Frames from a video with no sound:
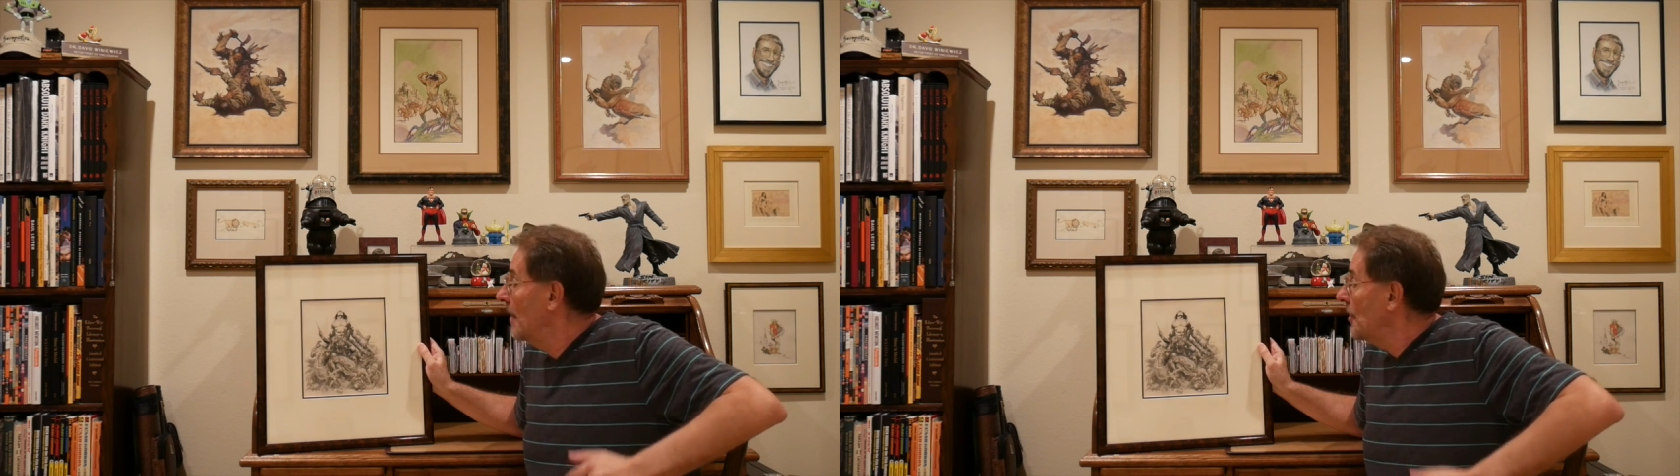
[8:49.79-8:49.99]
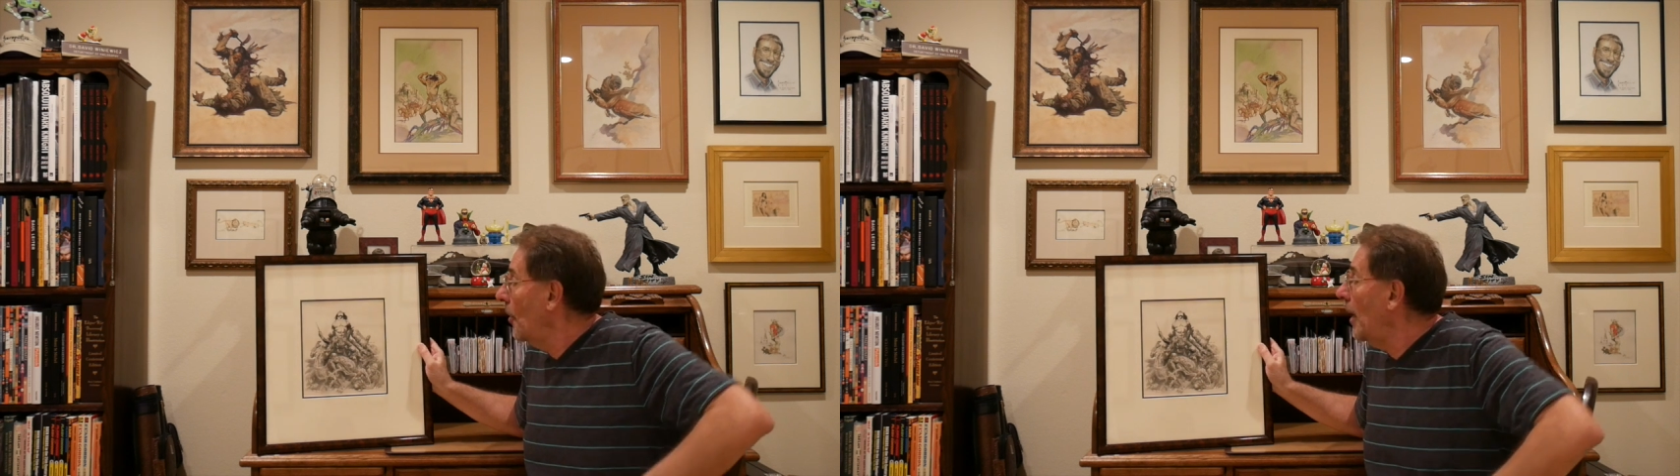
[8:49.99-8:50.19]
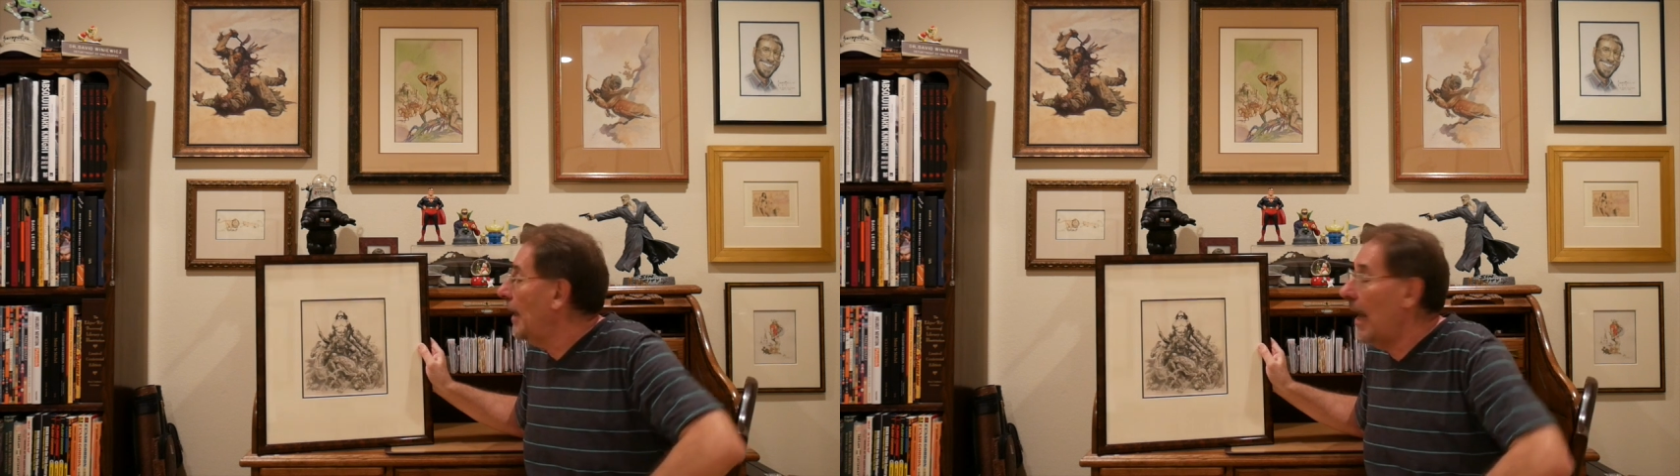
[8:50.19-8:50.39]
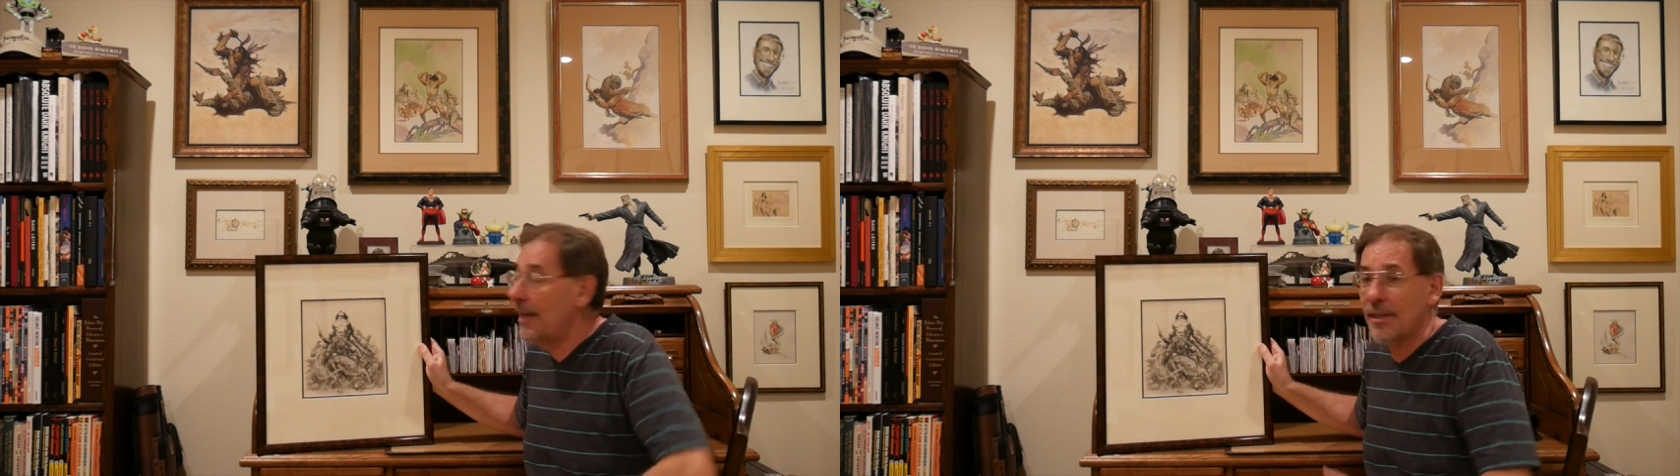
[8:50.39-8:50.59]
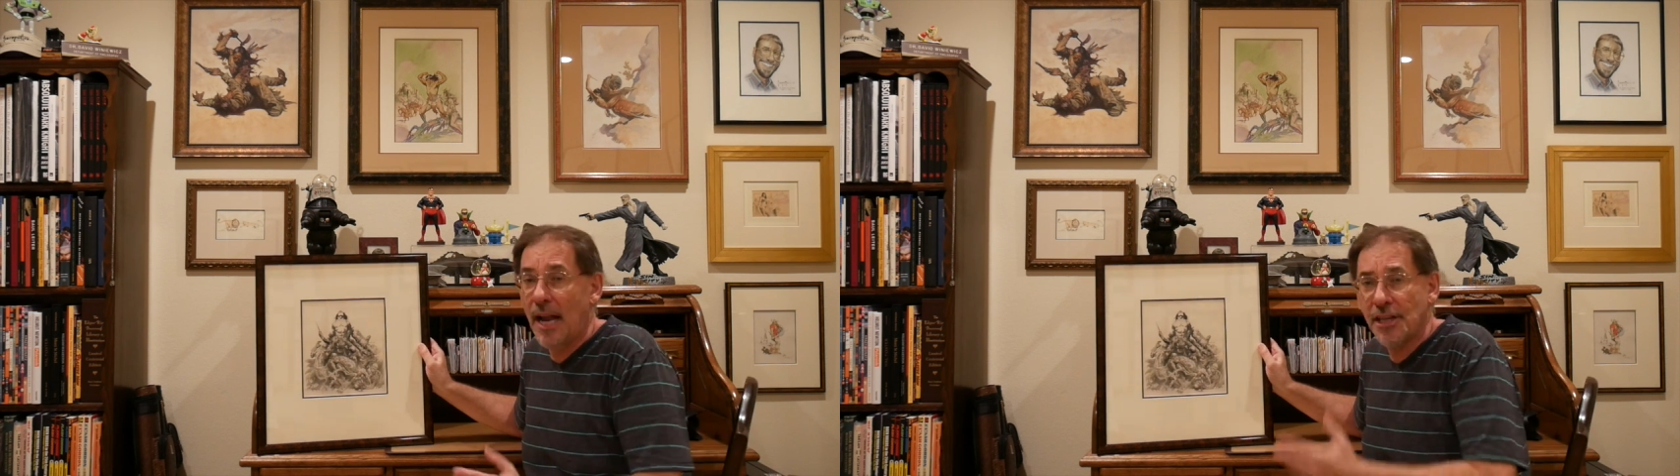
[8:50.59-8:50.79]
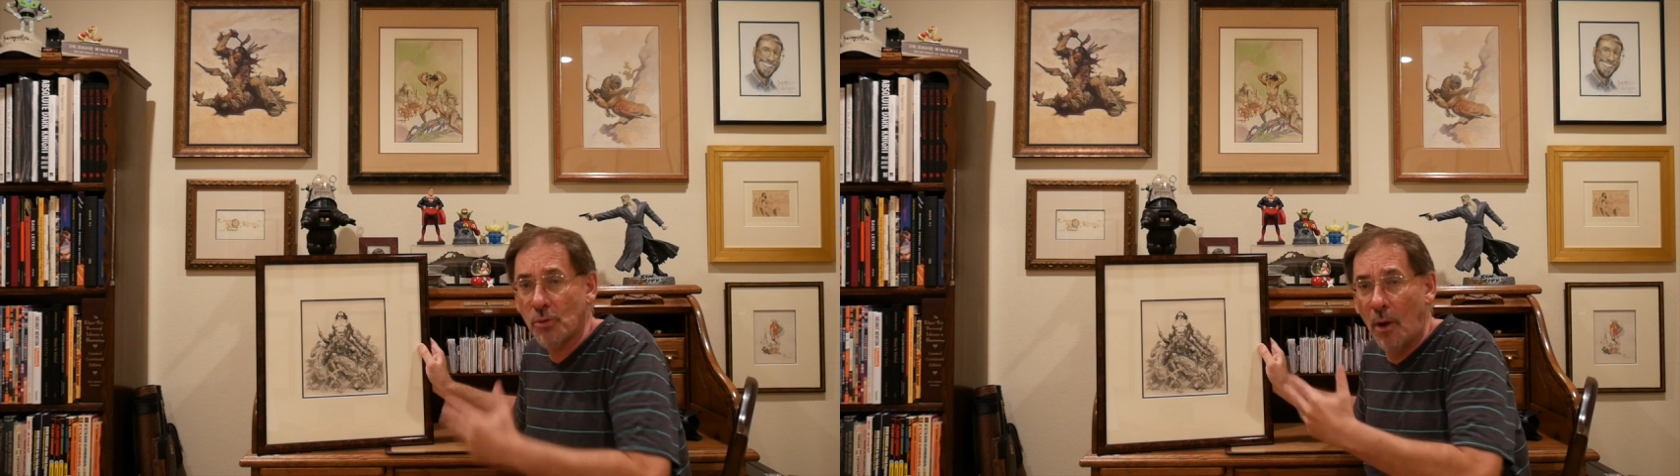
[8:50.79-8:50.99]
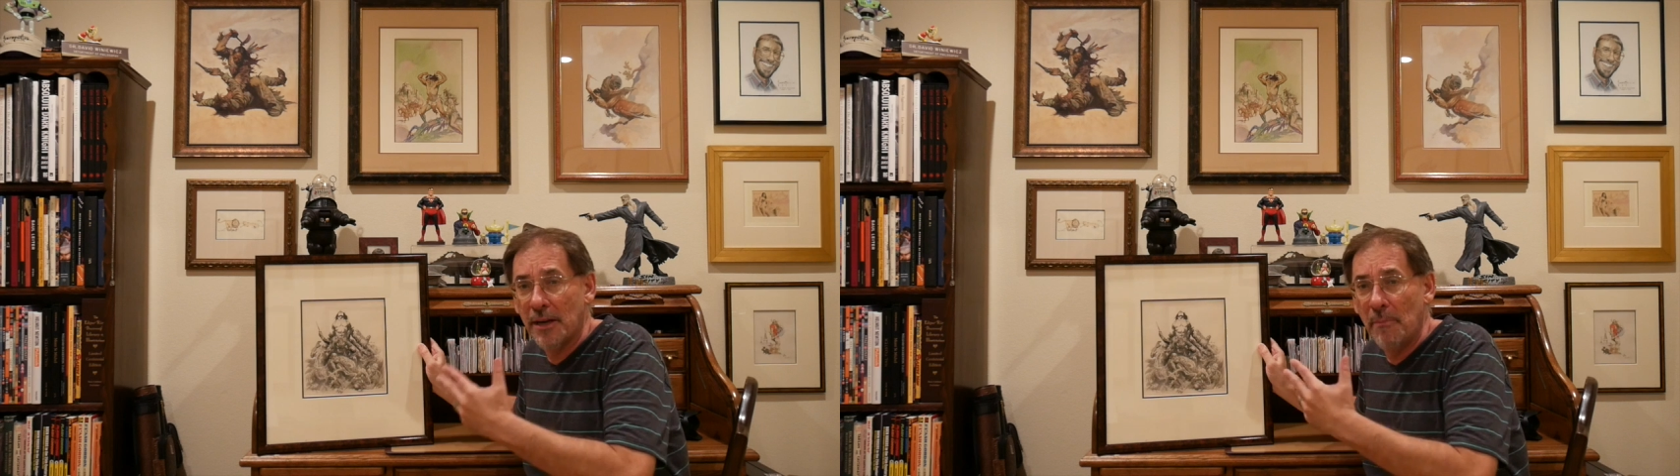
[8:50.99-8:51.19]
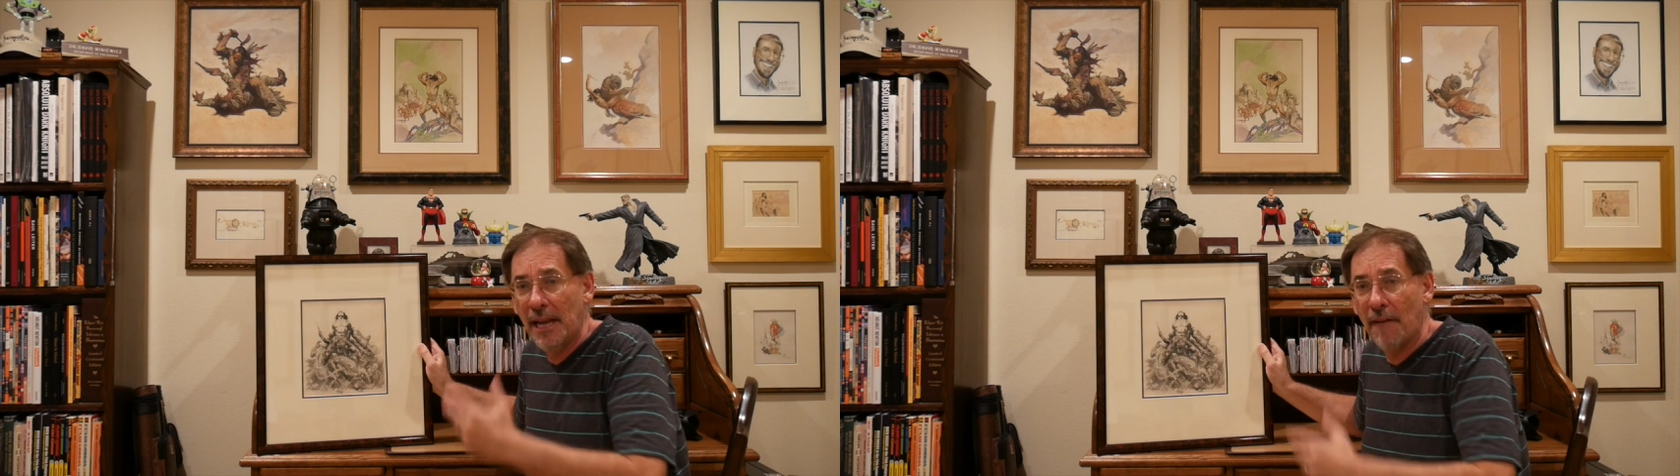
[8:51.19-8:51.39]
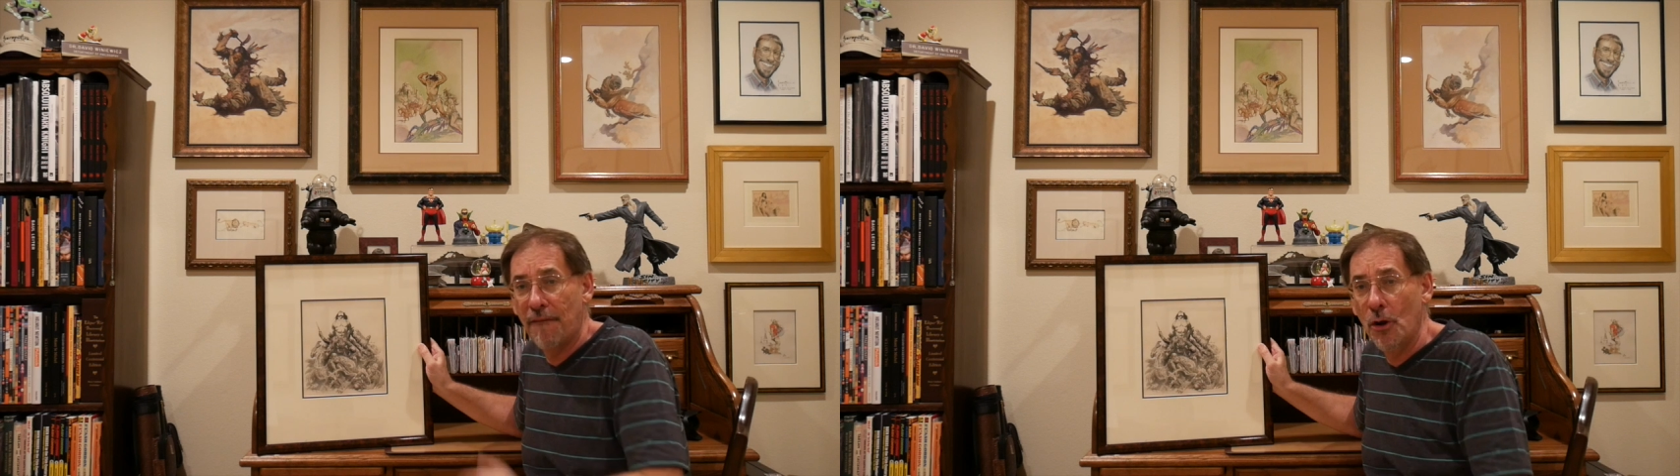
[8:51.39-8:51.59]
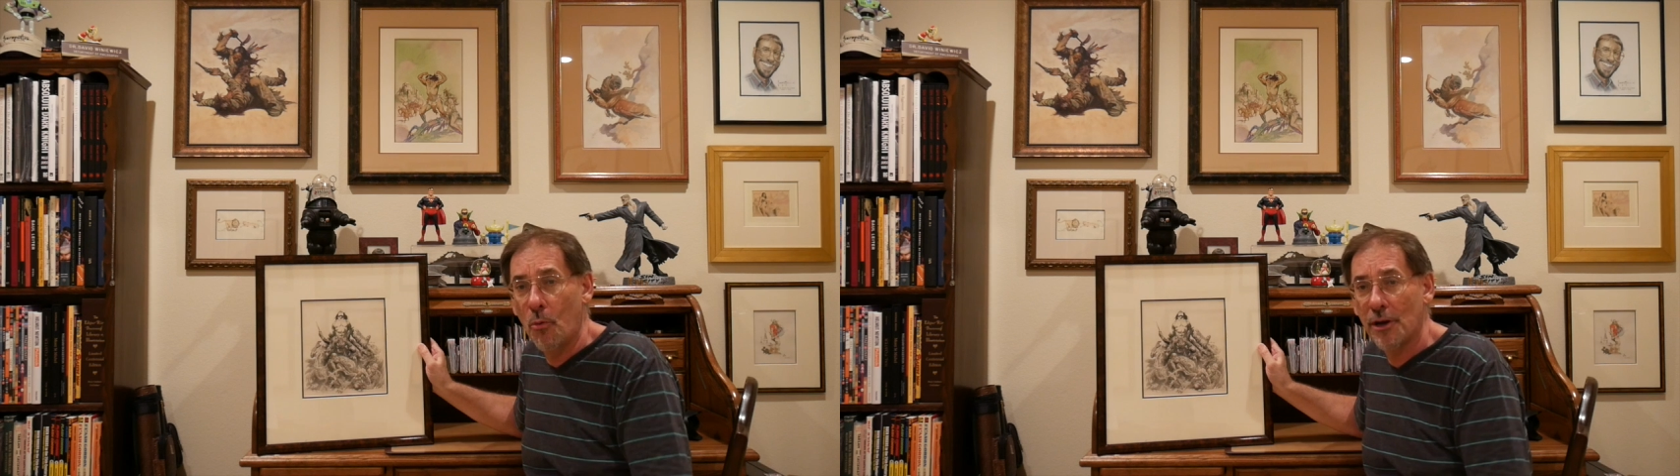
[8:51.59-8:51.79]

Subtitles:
So in any case, I just wanted to make a few